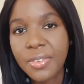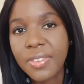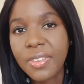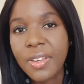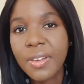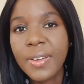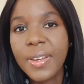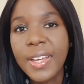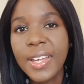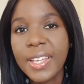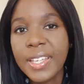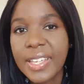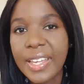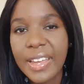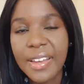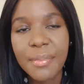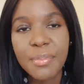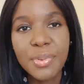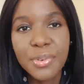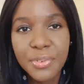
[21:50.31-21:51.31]
So
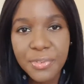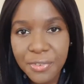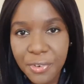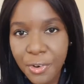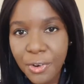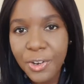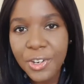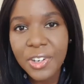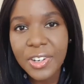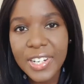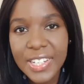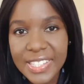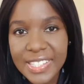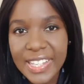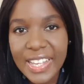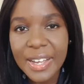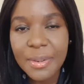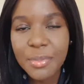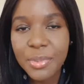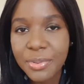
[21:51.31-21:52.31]
yeah, before your
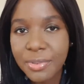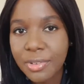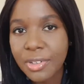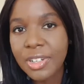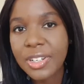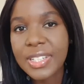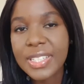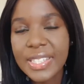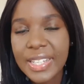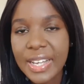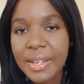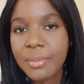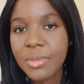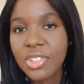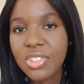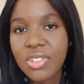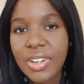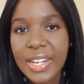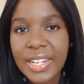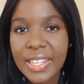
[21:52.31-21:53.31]
exam, before your
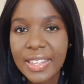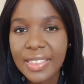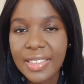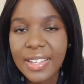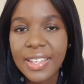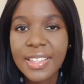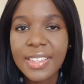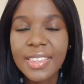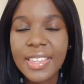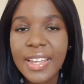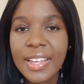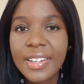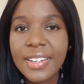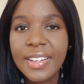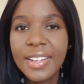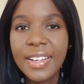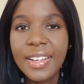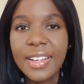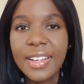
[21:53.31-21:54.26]
assignment or anything, then